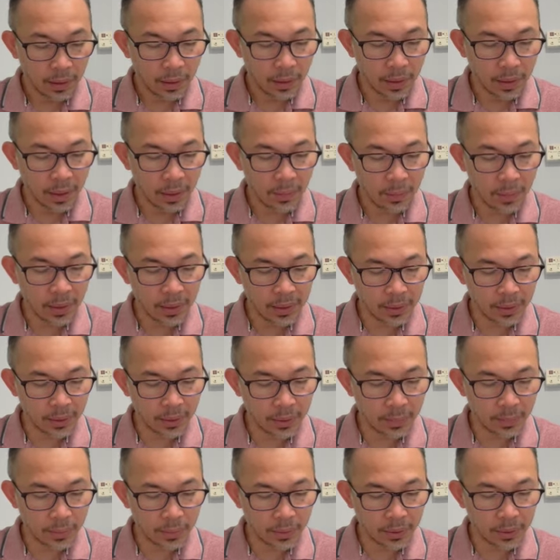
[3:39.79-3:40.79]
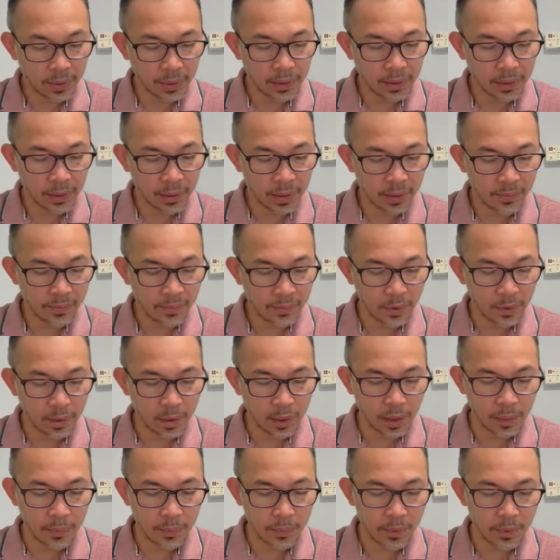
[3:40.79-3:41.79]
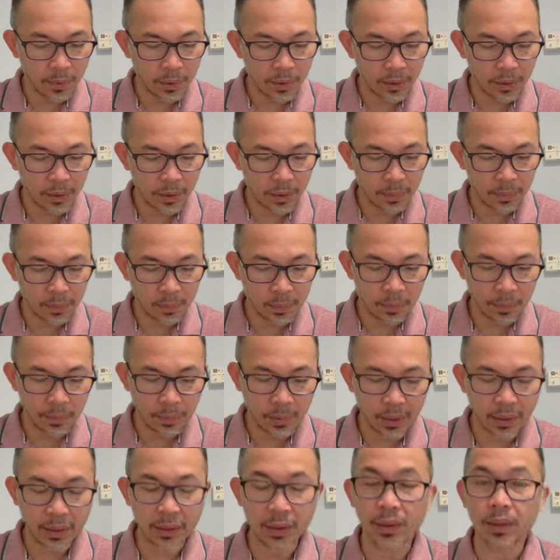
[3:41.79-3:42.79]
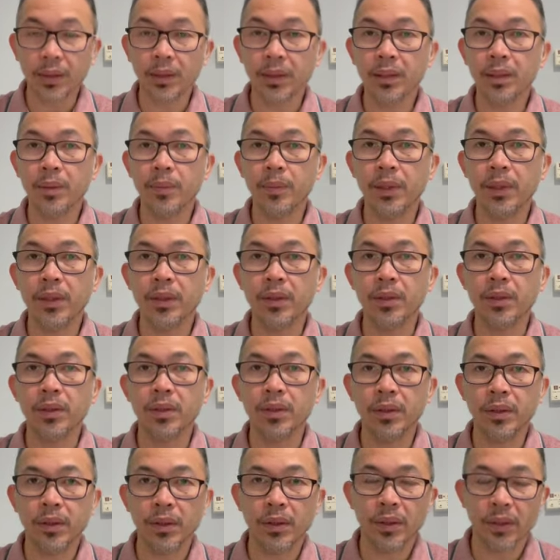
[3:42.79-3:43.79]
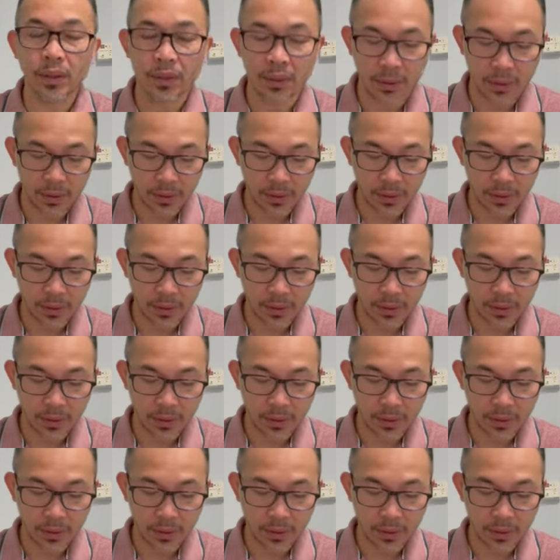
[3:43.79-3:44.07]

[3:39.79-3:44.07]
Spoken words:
I must report unsafe or abusive practices because